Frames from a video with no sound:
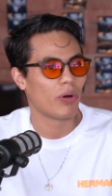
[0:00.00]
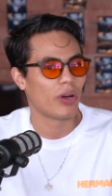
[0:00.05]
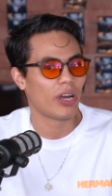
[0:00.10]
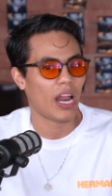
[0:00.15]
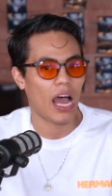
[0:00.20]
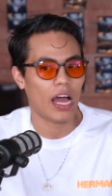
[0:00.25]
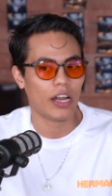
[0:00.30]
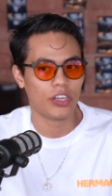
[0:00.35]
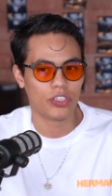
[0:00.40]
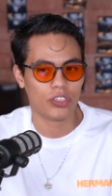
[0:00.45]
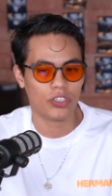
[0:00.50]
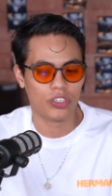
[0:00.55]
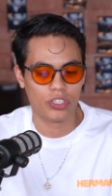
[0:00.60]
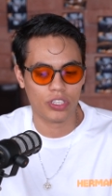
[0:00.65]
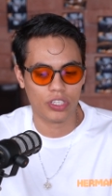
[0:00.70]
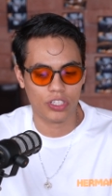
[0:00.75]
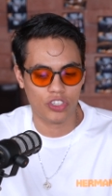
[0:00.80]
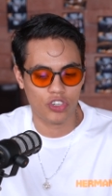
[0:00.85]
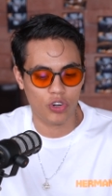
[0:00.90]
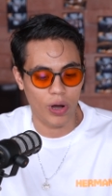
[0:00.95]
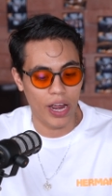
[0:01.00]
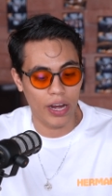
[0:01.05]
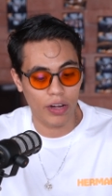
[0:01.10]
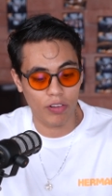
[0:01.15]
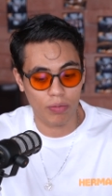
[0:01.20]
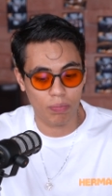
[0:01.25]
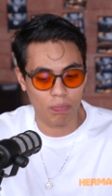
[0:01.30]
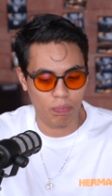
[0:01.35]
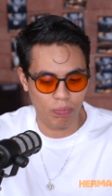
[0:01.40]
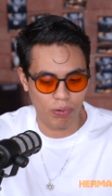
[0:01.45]
But I just try
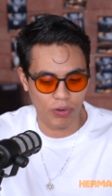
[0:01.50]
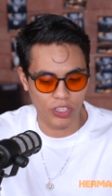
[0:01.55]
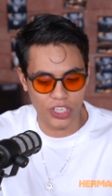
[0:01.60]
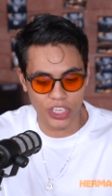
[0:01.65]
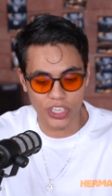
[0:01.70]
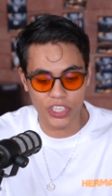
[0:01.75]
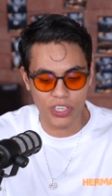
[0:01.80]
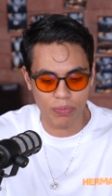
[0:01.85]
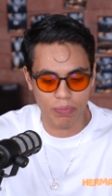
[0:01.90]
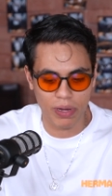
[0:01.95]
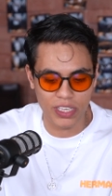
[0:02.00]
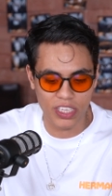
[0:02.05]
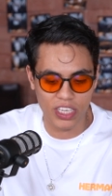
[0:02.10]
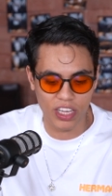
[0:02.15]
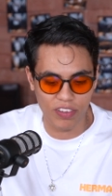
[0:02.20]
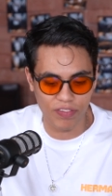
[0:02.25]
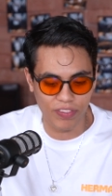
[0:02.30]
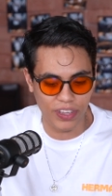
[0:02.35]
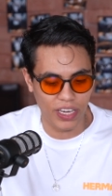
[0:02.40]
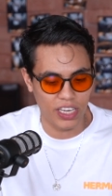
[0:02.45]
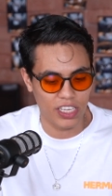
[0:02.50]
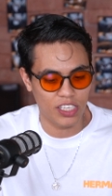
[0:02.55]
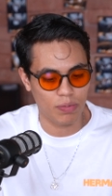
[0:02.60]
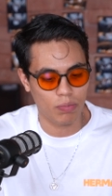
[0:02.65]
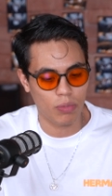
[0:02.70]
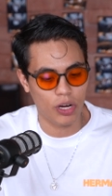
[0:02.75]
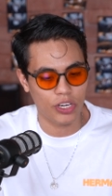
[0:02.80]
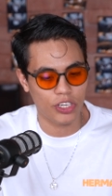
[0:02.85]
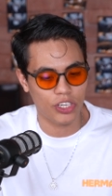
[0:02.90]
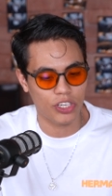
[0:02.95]
to position myself in as
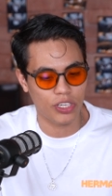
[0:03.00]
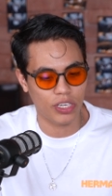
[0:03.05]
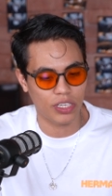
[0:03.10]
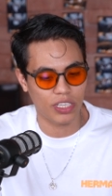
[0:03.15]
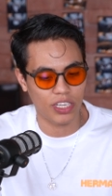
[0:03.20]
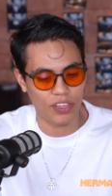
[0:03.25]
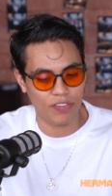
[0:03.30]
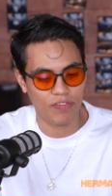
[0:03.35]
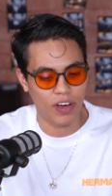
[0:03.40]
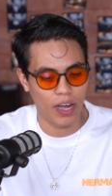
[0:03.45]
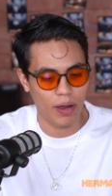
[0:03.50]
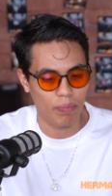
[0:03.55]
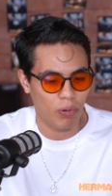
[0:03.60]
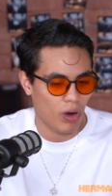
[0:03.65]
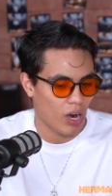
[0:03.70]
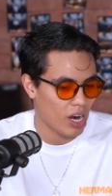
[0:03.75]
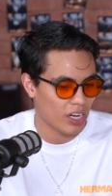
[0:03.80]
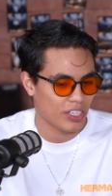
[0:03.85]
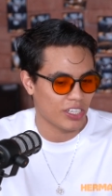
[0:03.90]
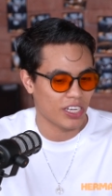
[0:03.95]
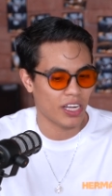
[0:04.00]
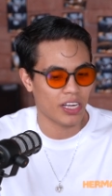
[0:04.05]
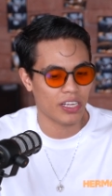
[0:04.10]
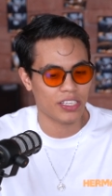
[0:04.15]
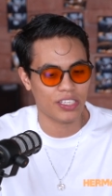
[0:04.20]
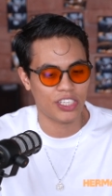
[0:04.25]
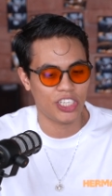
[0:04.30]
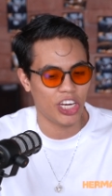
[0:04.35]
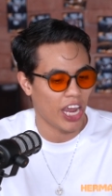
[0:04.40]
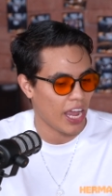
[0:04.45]
much DeFi
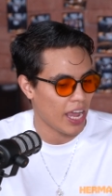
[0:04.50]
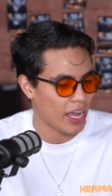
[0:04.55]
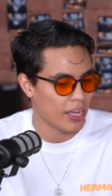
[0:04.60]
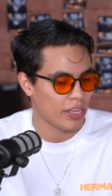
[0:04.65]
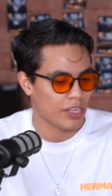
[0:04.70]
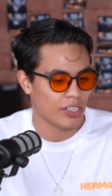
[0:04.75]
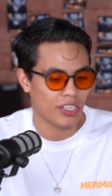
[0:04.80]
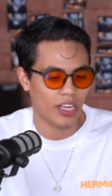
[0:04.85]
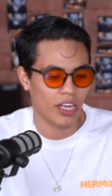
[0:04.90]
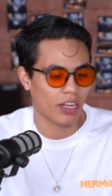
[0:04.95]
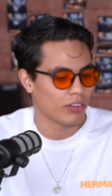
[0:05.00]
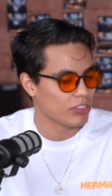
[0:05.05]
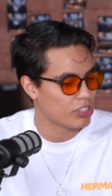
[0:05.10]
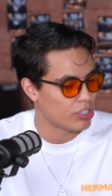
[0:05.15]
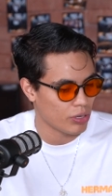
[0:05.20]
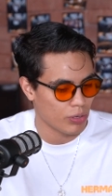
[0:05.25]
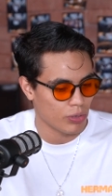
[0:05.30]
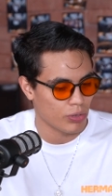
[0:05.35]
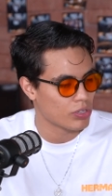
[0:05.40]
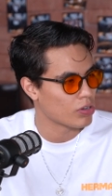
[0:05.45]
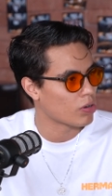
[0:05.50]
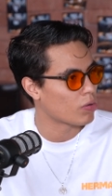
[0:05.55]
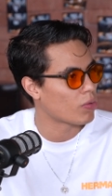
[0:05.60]
projects, chains, L2s, or